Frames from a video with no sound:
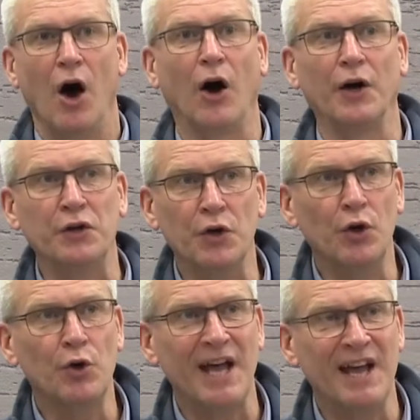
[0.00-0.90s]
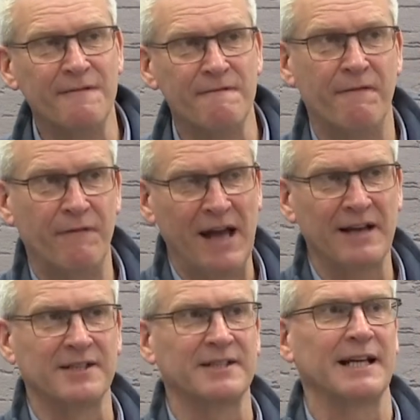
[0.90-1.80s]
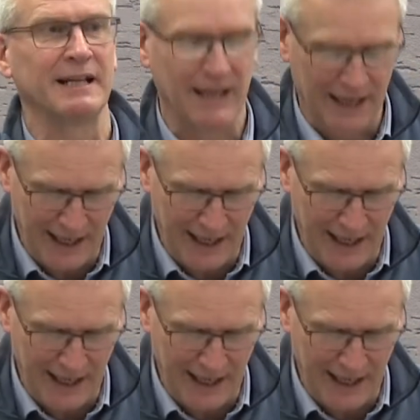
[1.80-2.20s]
are you investing